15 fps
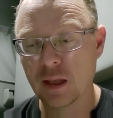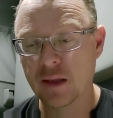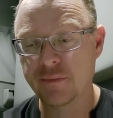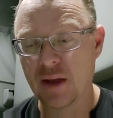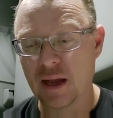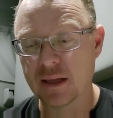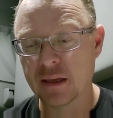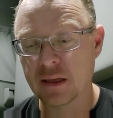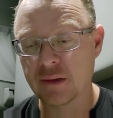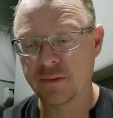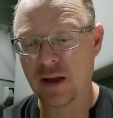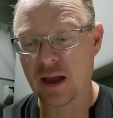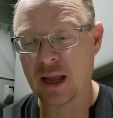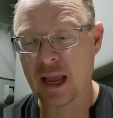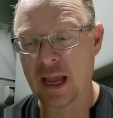If I
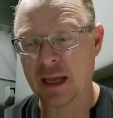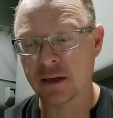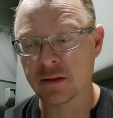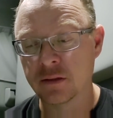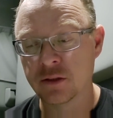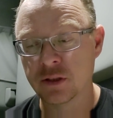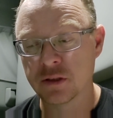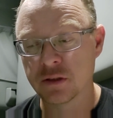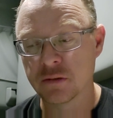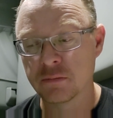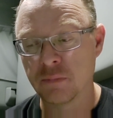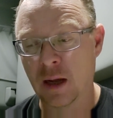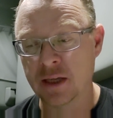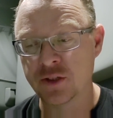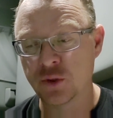had just
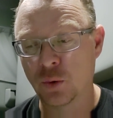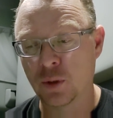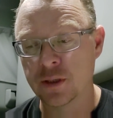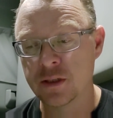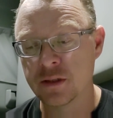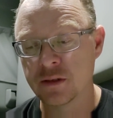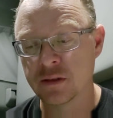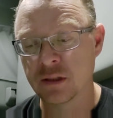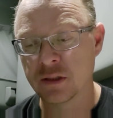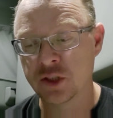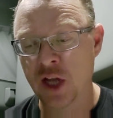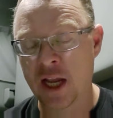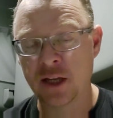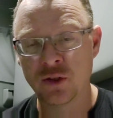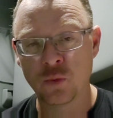my choice to
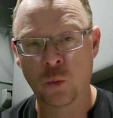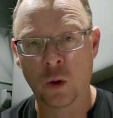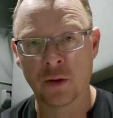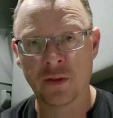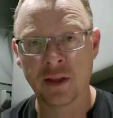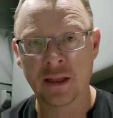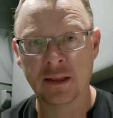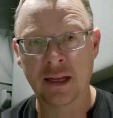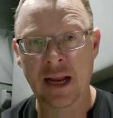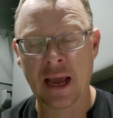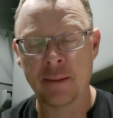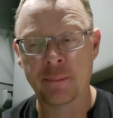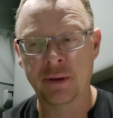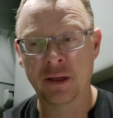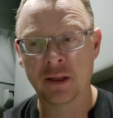change one thing that
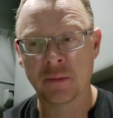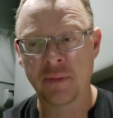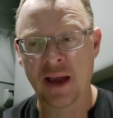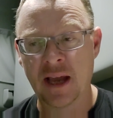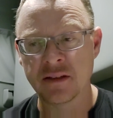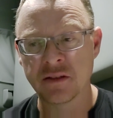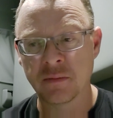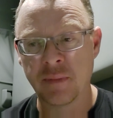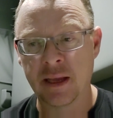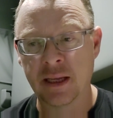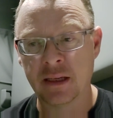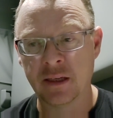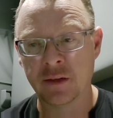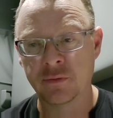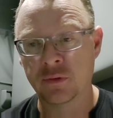happened in the past and make
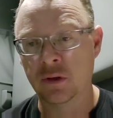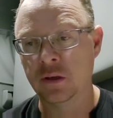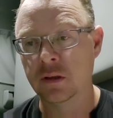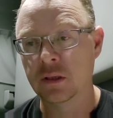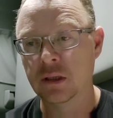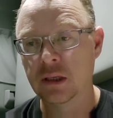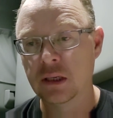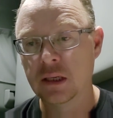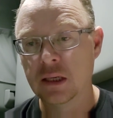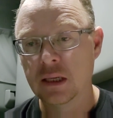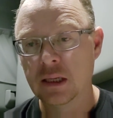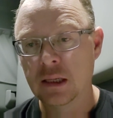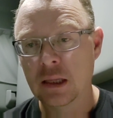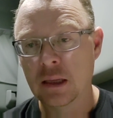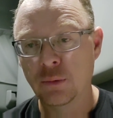it different,
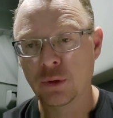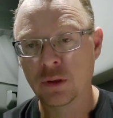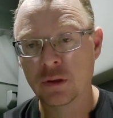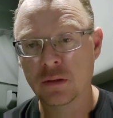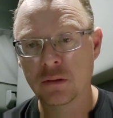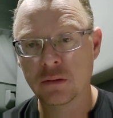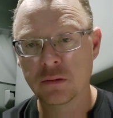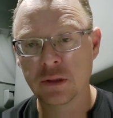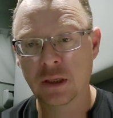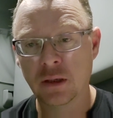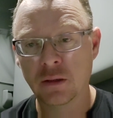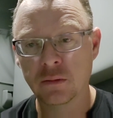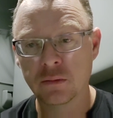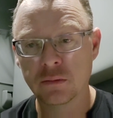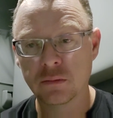it would, you
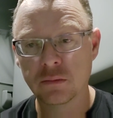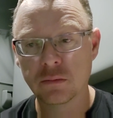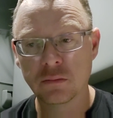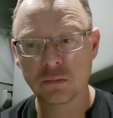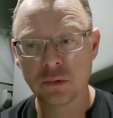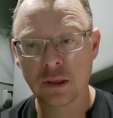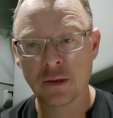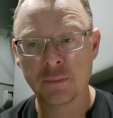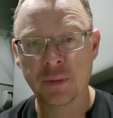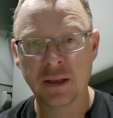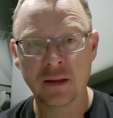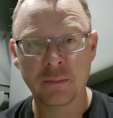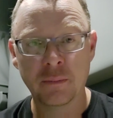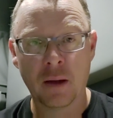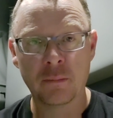know, it'd be
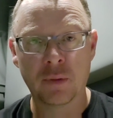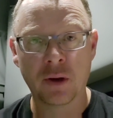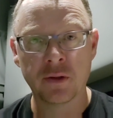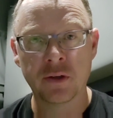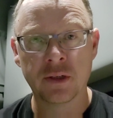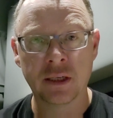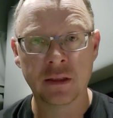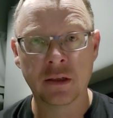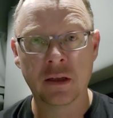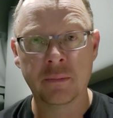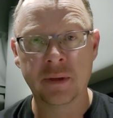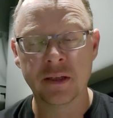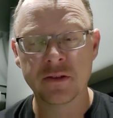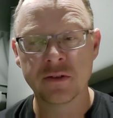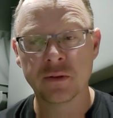that my brother didn't
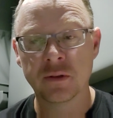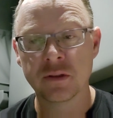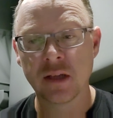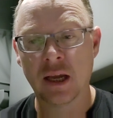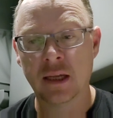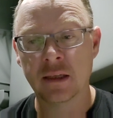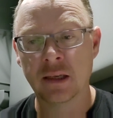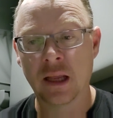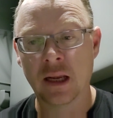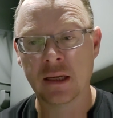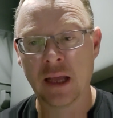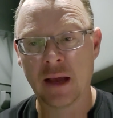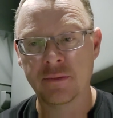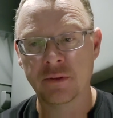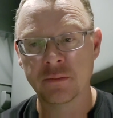commit suicide and I'd
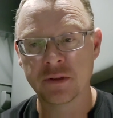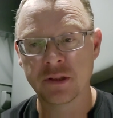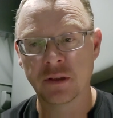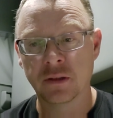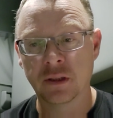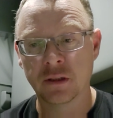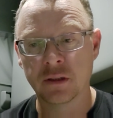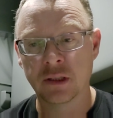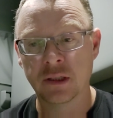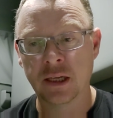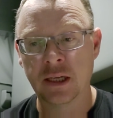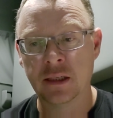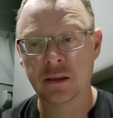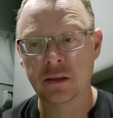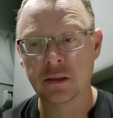have him still here today.